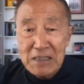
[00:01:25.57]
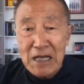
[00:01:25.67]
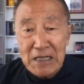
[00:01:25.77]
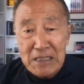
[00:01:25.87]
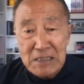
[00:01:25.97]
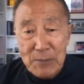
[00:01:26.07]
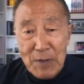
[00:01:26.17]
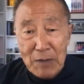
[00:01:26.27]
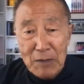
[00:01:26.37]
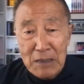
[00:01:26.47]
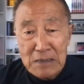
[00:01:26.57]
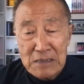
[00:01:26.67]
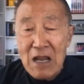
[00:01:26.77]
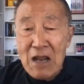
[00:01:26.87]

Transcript: Chinese Americans